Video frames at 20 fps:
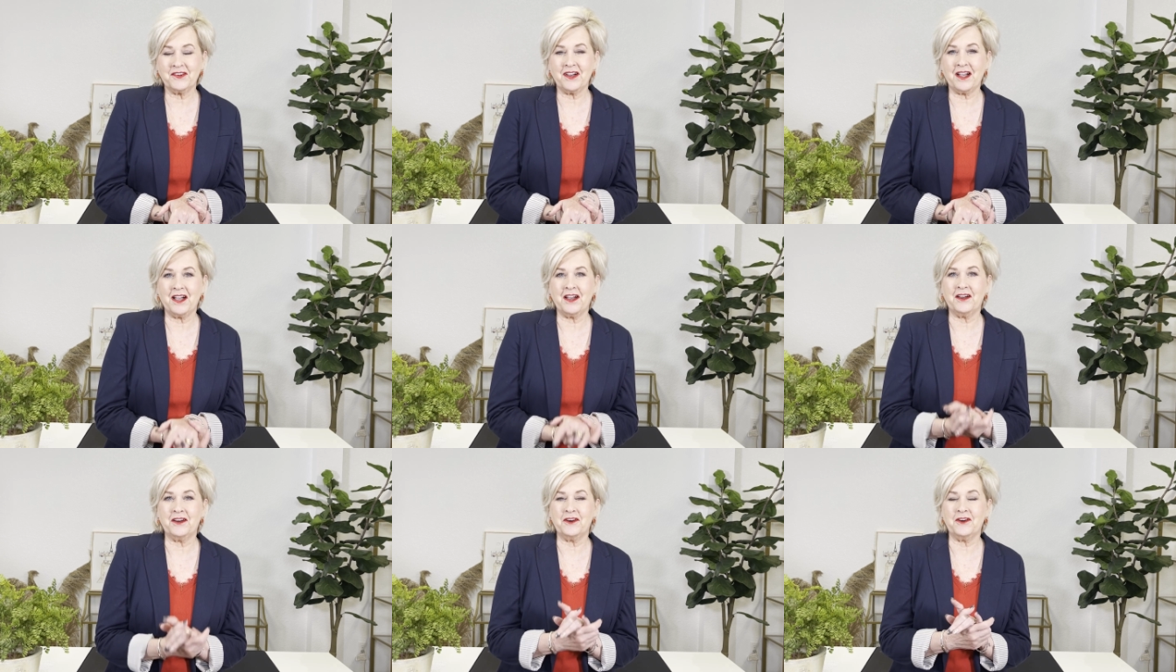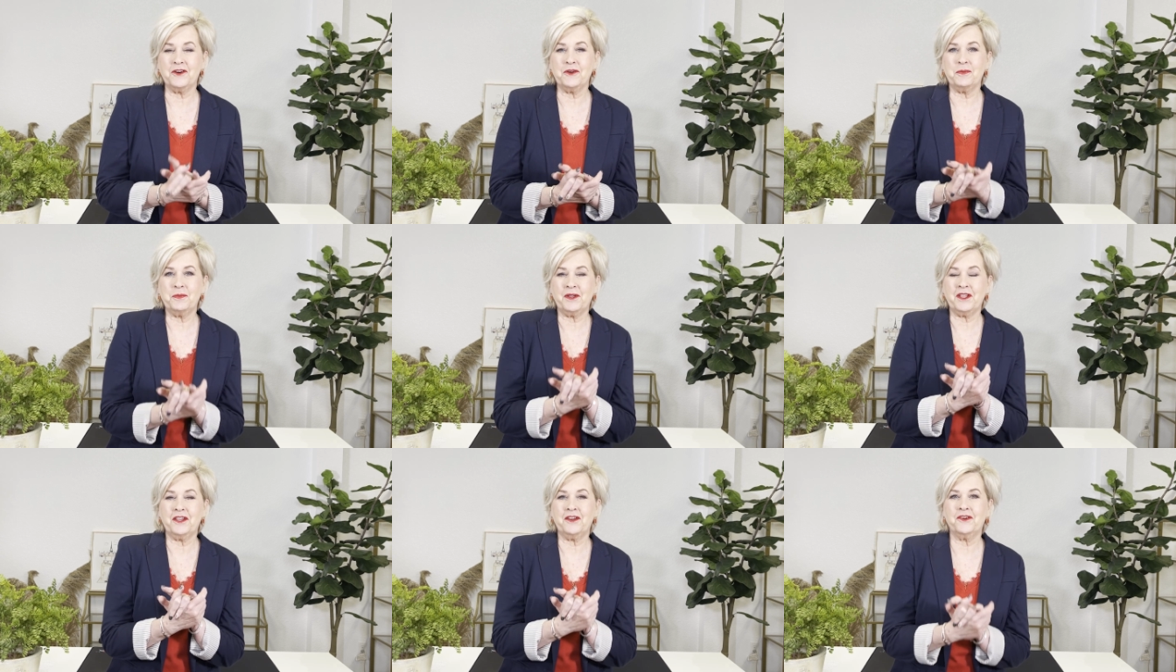I
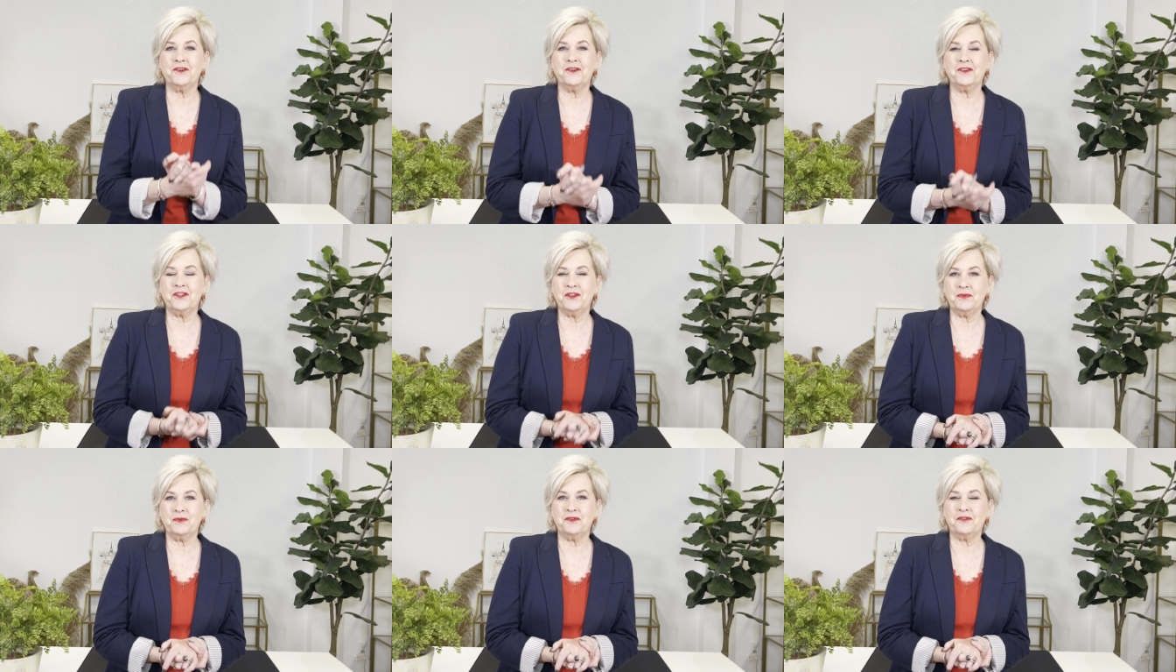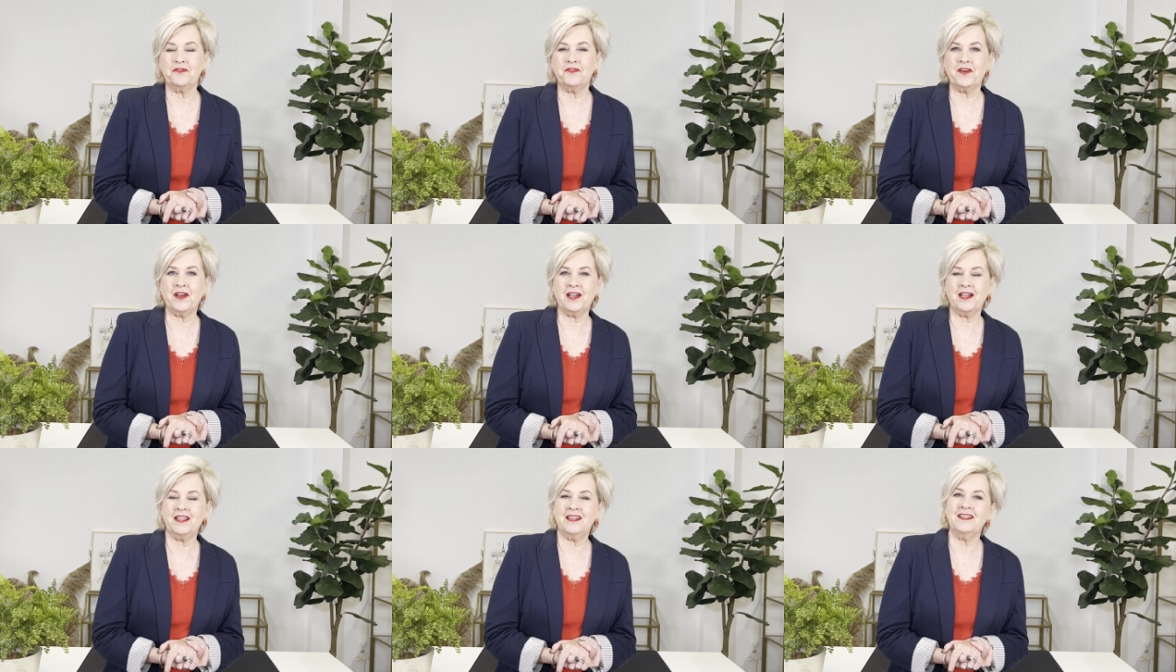hope here you will
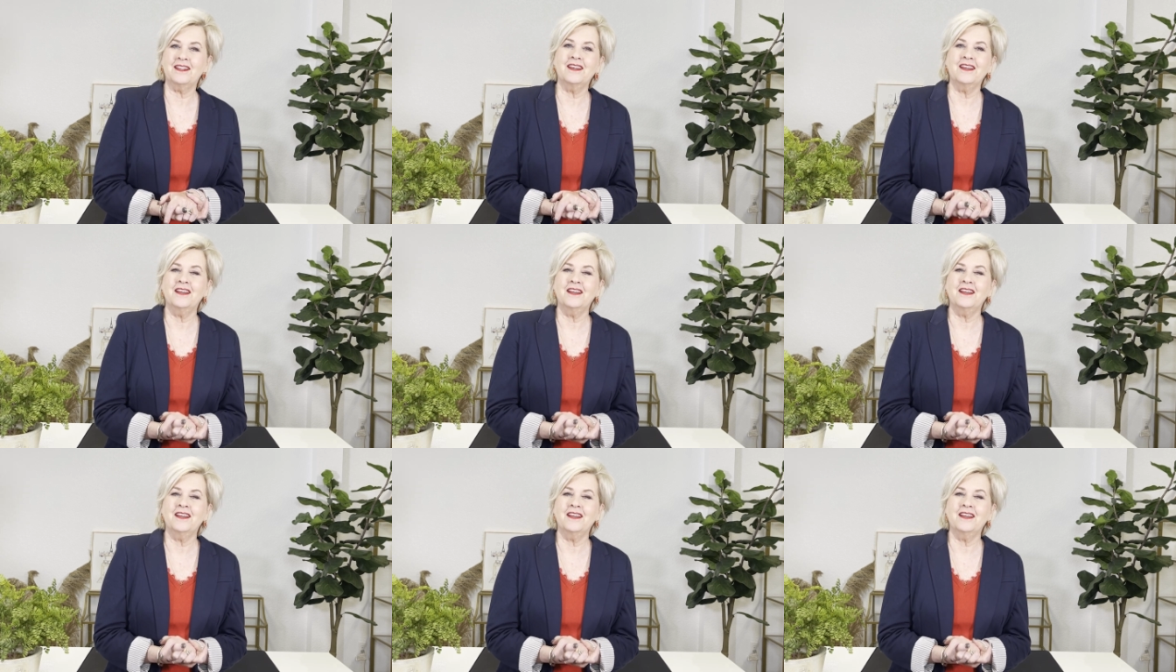find